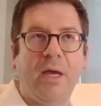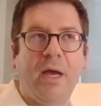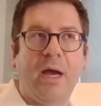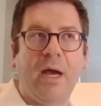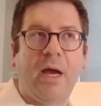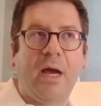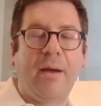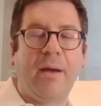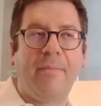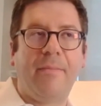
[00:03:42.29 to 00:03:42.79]

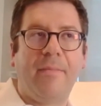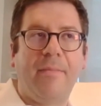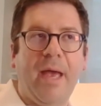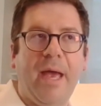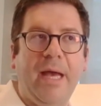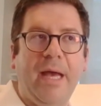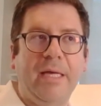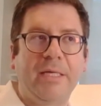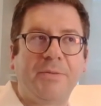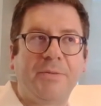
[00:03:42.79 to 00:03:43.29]
um,
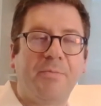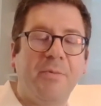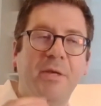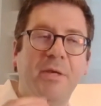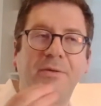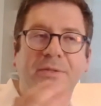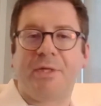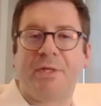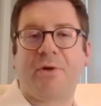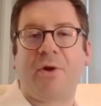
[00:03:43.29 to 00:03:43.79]
as we
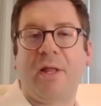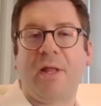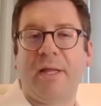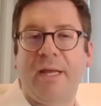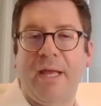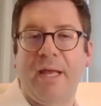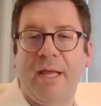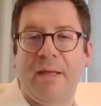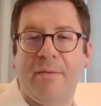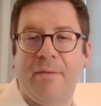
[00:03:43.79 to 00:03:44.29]
used to call it
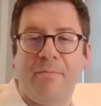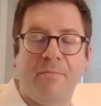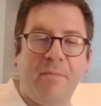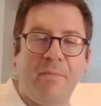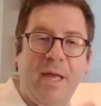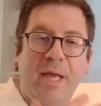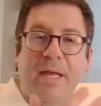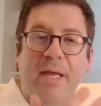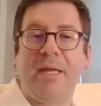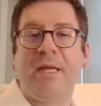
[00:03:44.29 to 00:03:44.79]

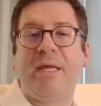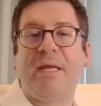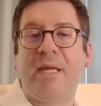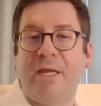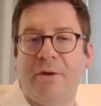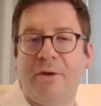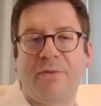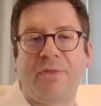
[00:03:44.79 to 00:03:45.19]
ADD